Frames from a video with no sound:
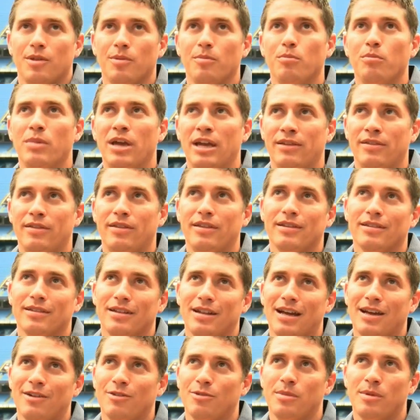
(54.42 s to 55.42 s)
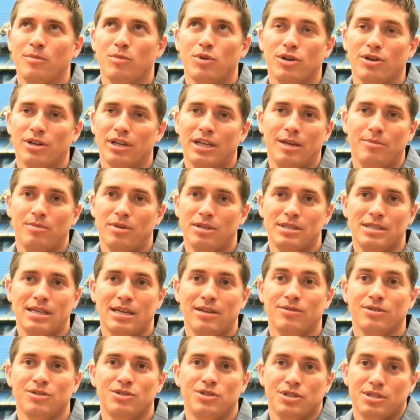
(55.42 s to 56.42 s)
The main thing that I remember her keep on
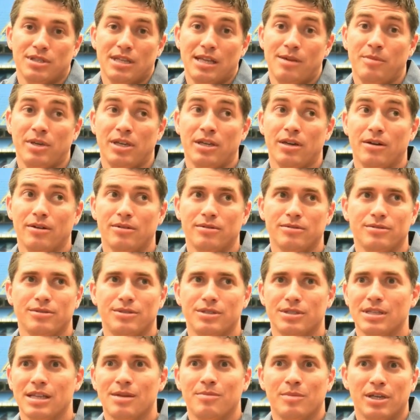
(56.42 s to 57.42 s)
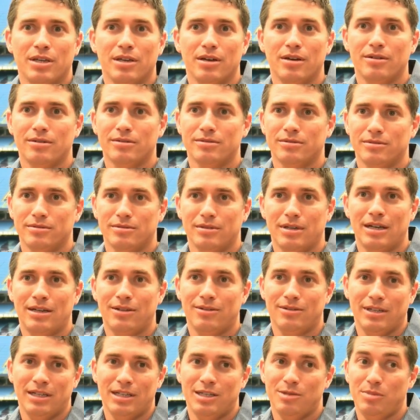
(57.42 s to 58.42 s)
saying was, just let me go, just let me go. I
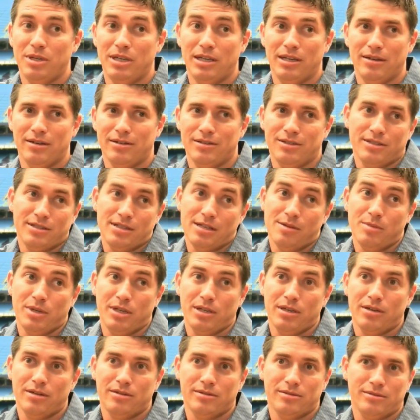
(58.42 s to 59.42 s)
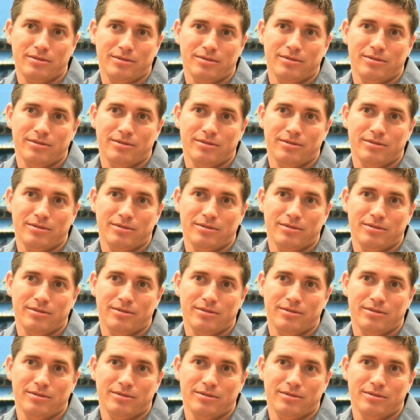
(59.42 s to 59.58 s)
don't need to be here, just let me go.